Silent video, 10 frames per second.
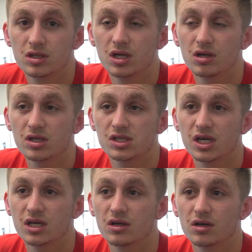Yeah, like you
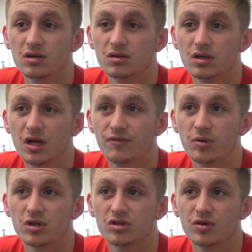say, if
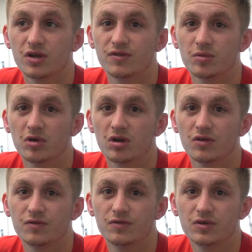I'm going to do anything in my
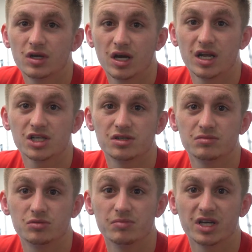life and
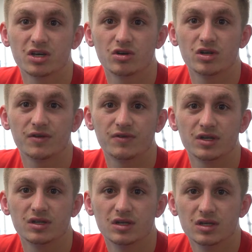actually make a good
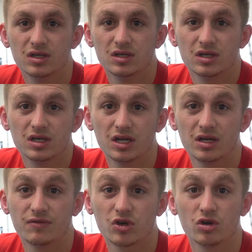living and
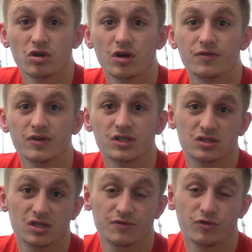have a good life,
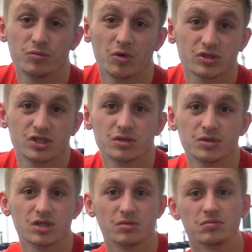it's through boxing. I
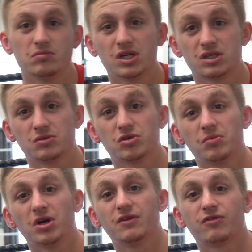mean, you can make some good
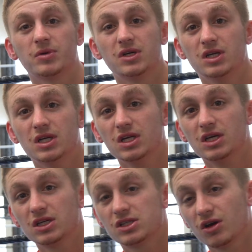money from
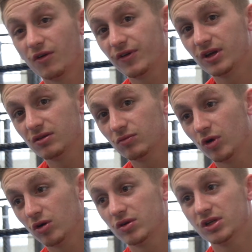it. So I think
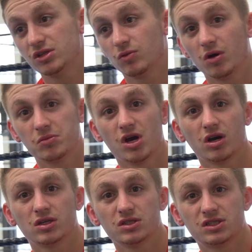while I'm
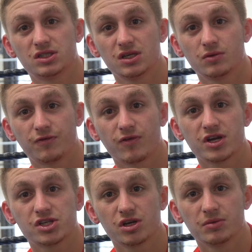young and still
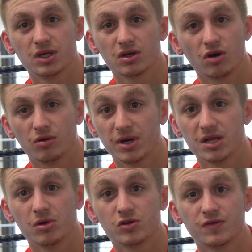fresh, I mean, I've got to make
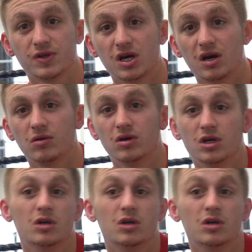the most of it now.